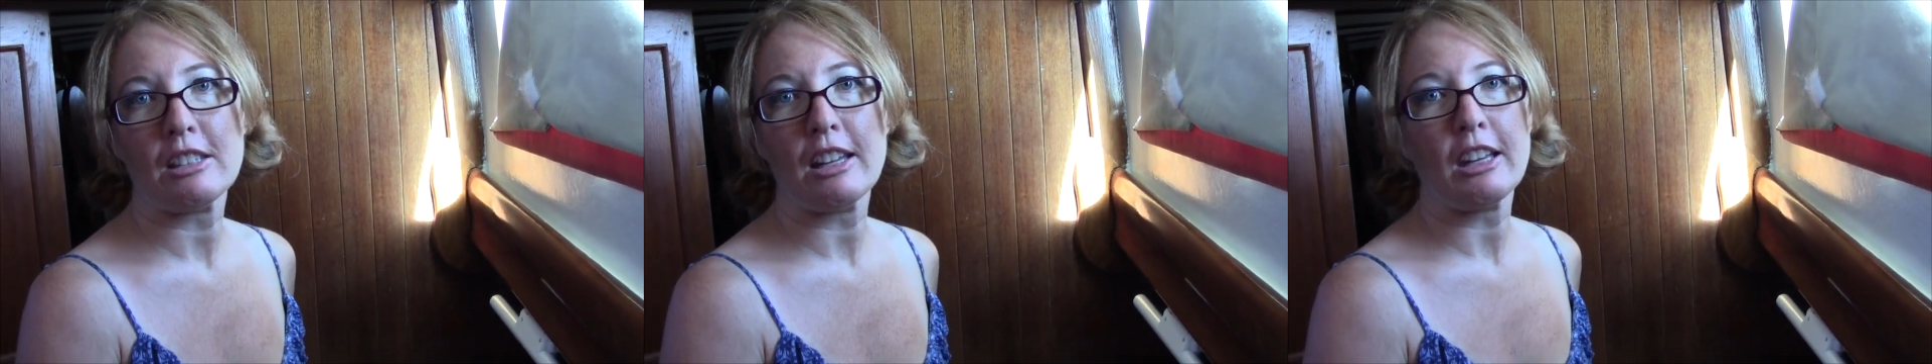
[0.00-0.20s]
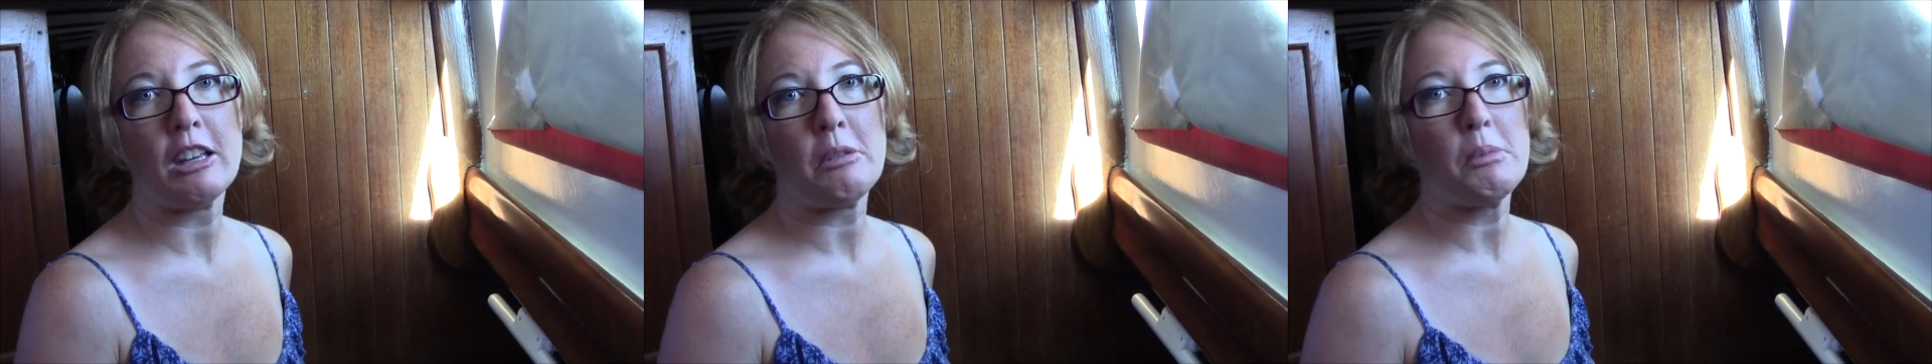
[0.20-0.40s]

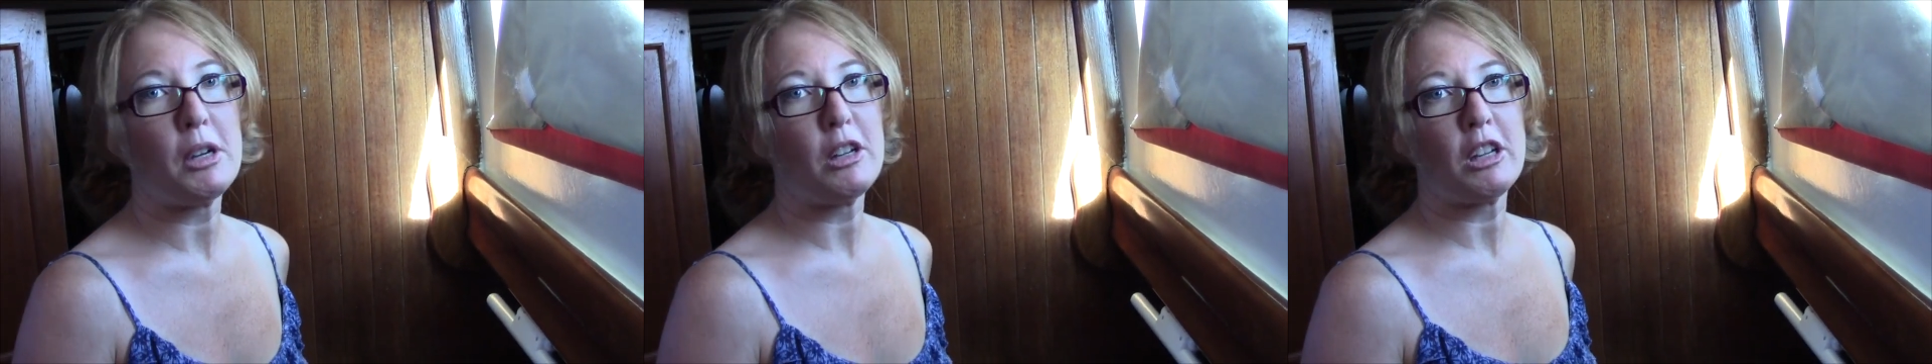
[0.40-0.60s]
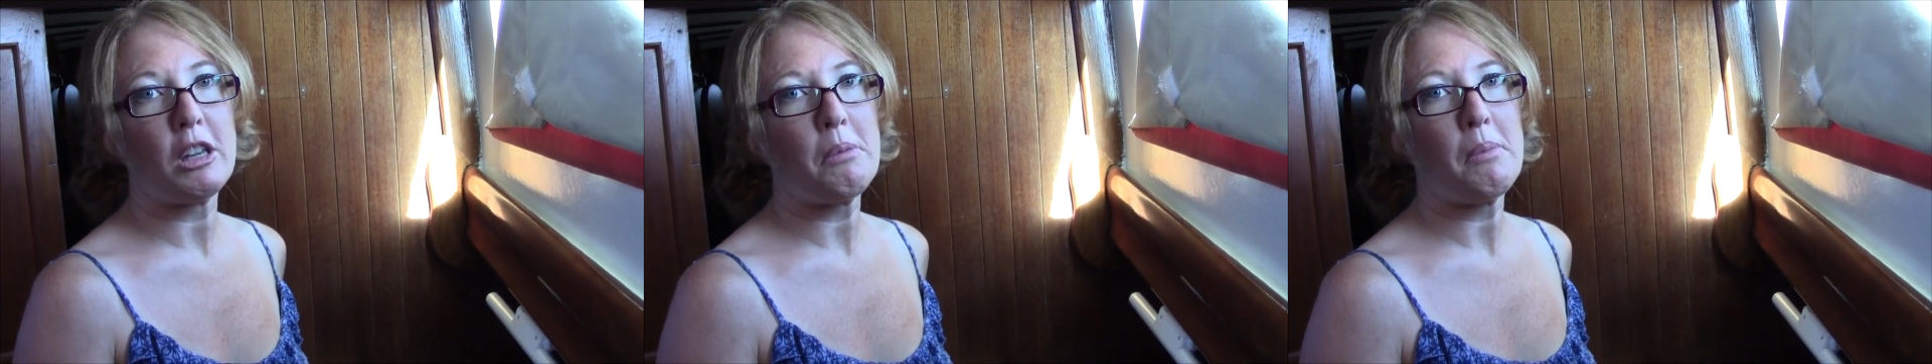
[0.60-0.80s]
like
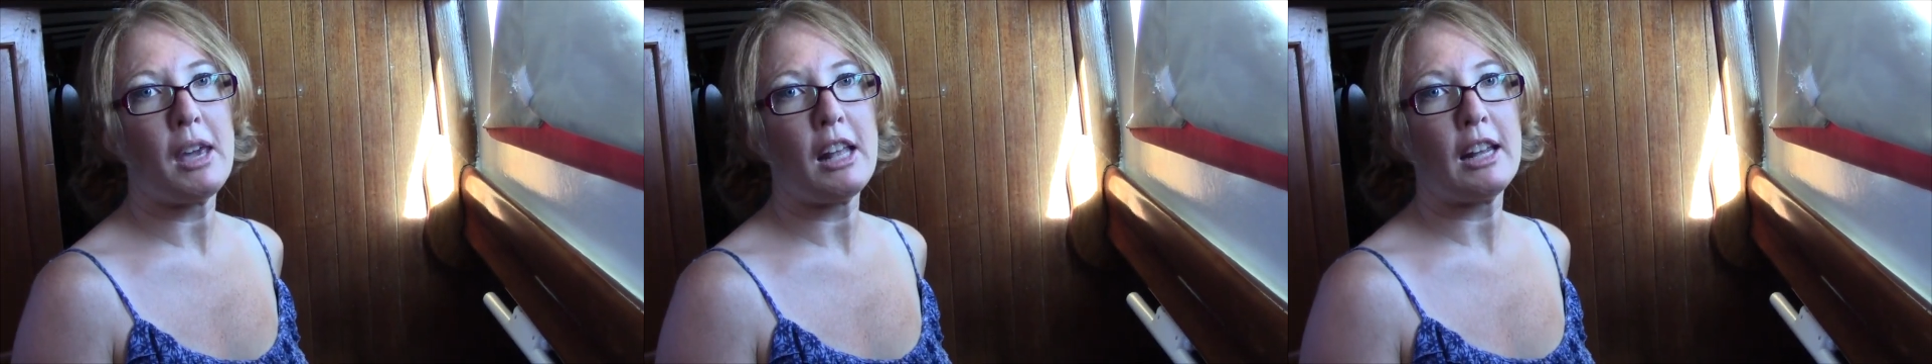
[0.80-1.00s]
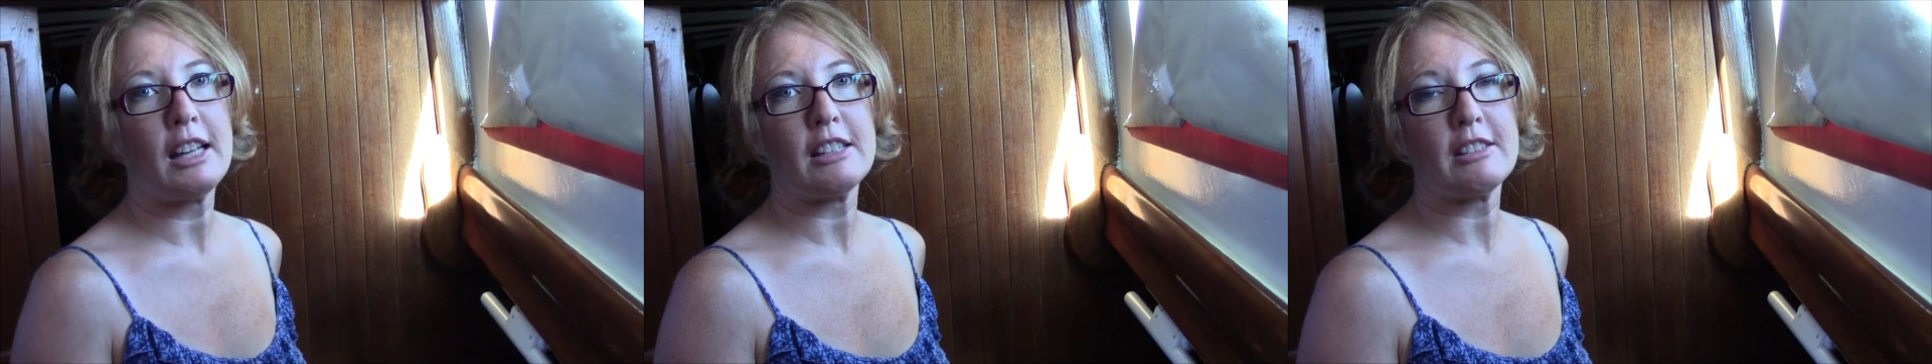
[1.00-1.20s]
American
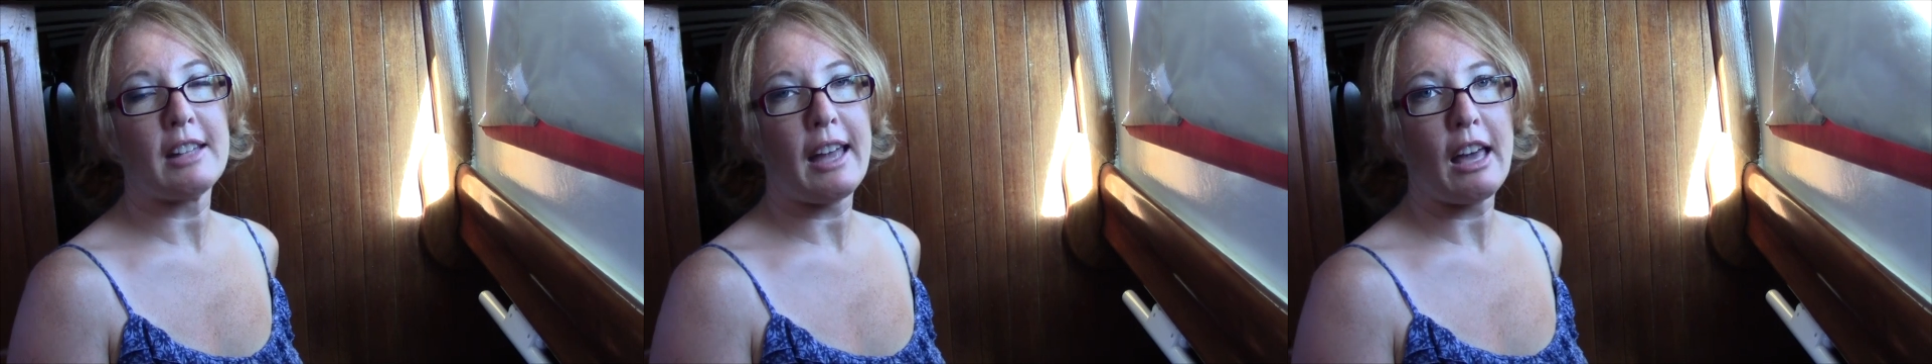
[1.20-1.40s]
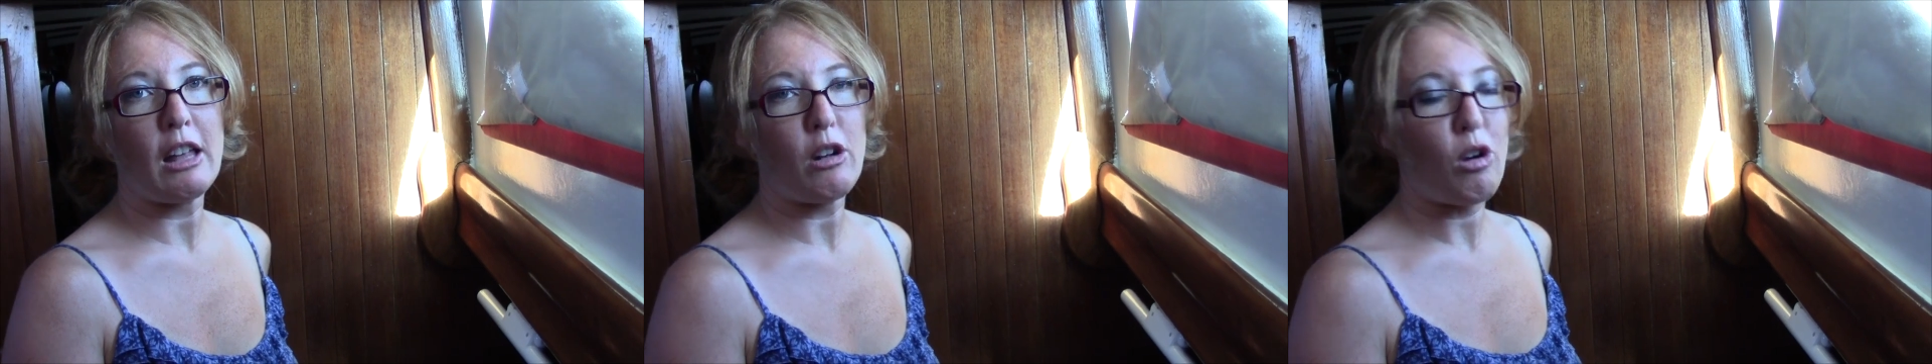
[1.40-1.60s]
mayonnaise
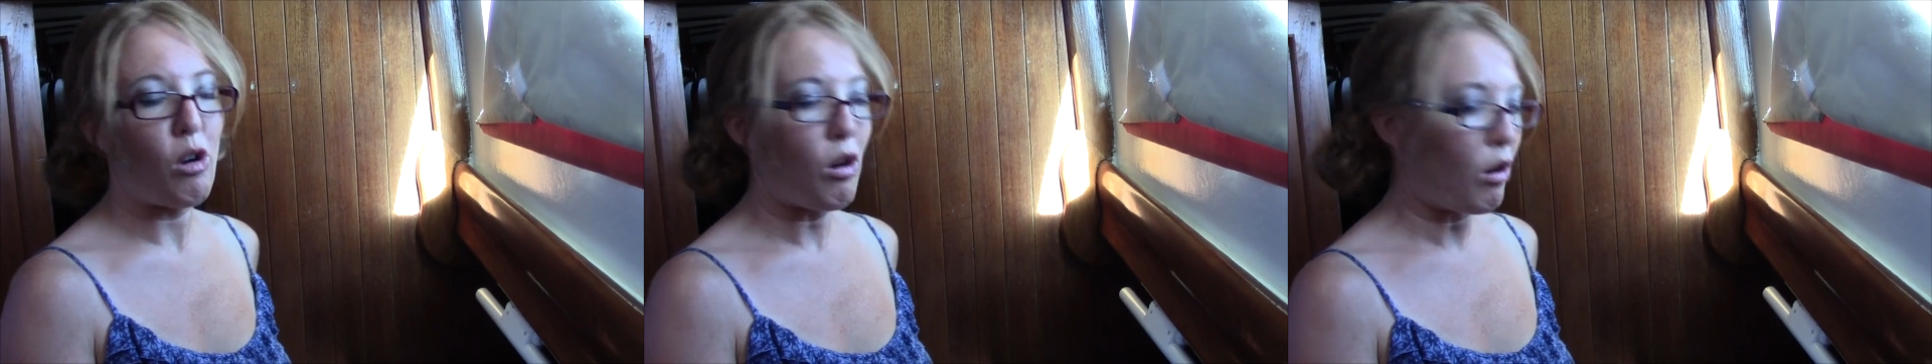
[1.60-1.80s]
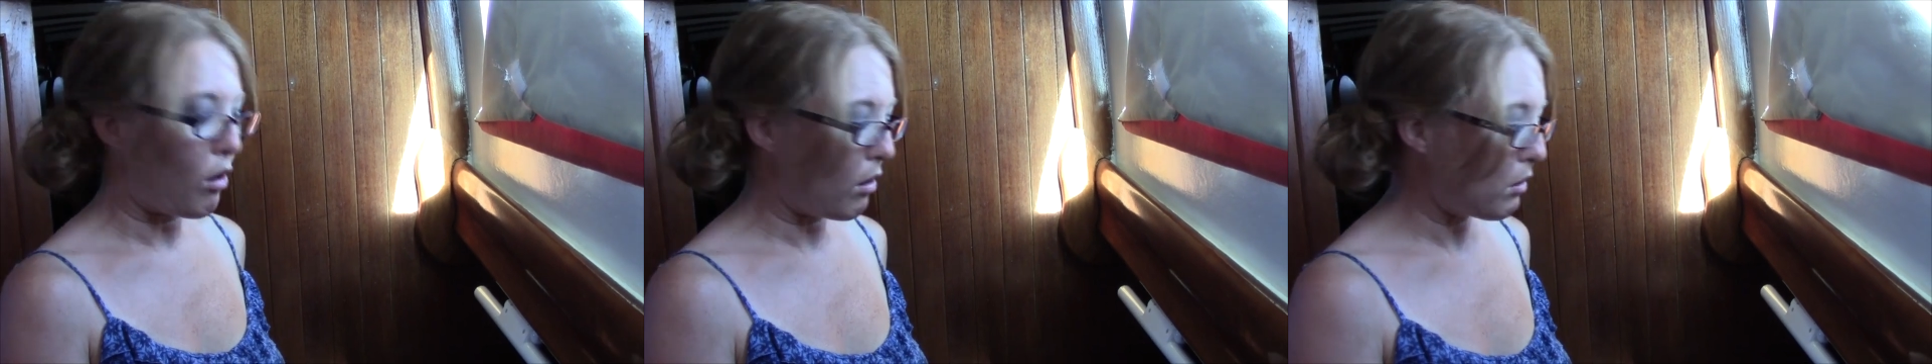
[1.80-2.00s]
at
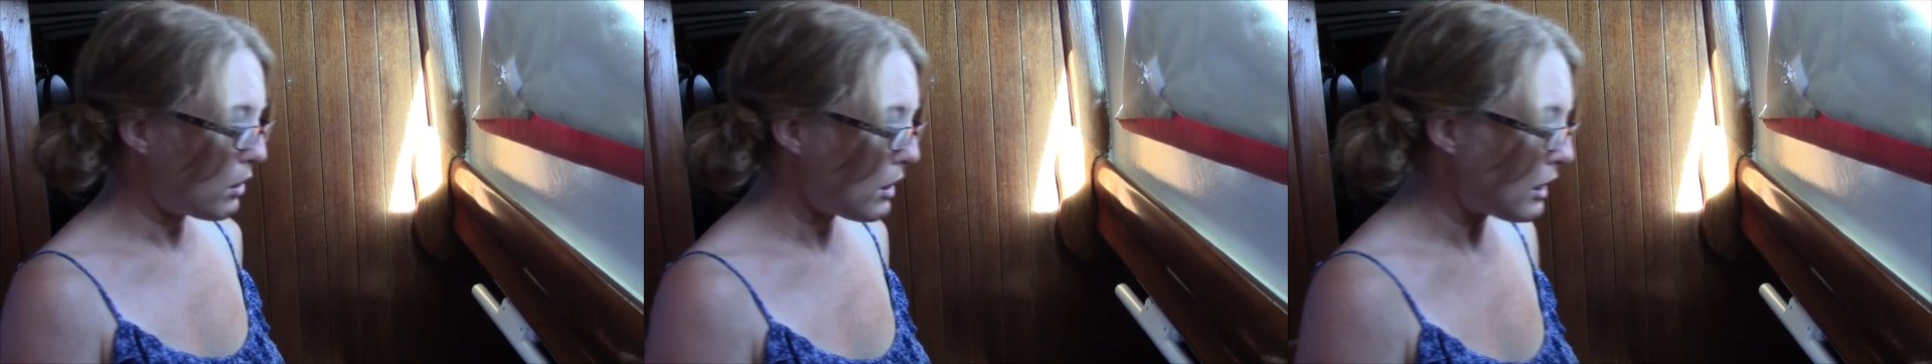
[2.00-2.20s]
all.